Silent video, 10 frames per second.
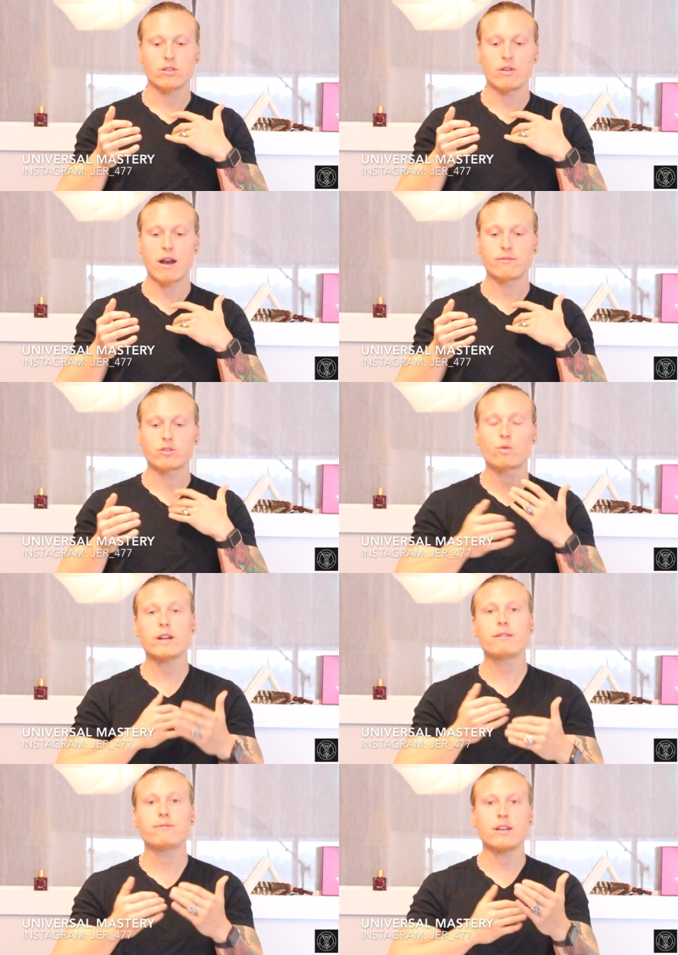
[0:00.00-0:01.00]
you have
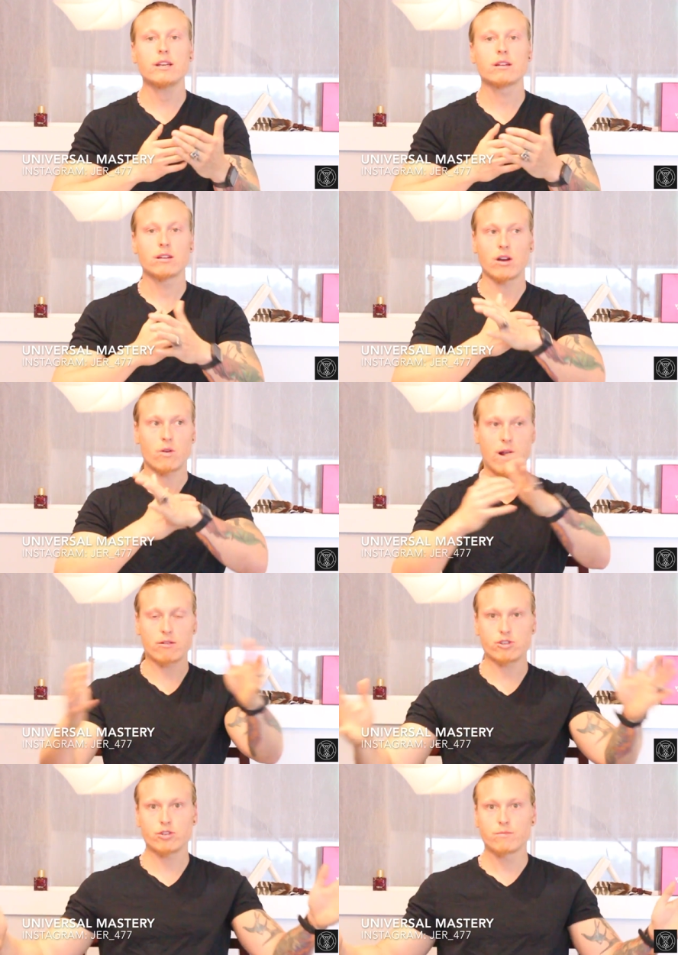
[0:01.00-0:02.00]
20 feet
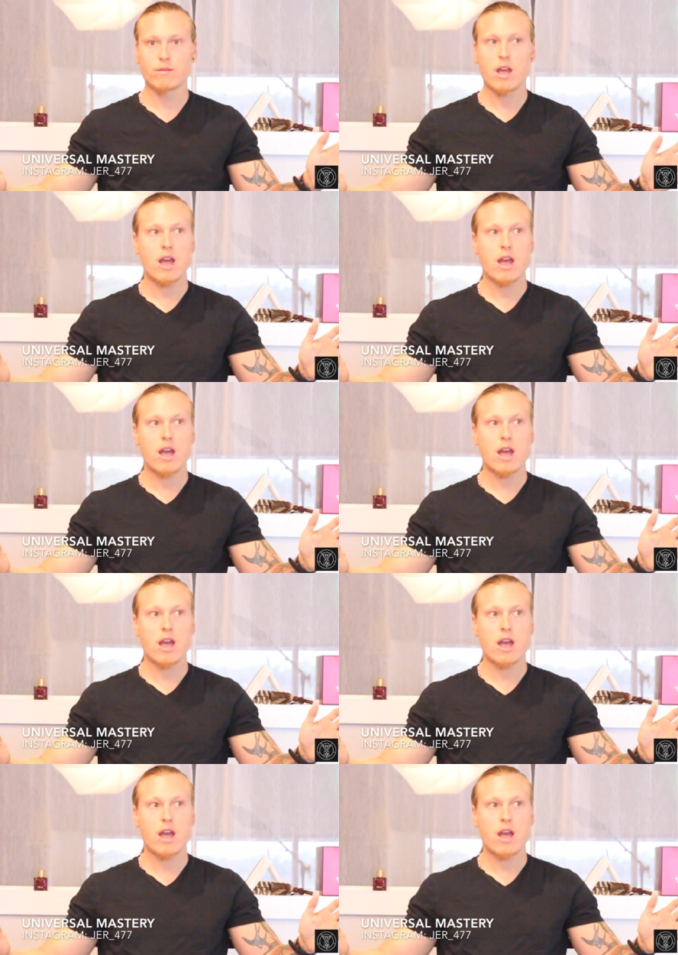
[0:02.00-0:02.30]
around you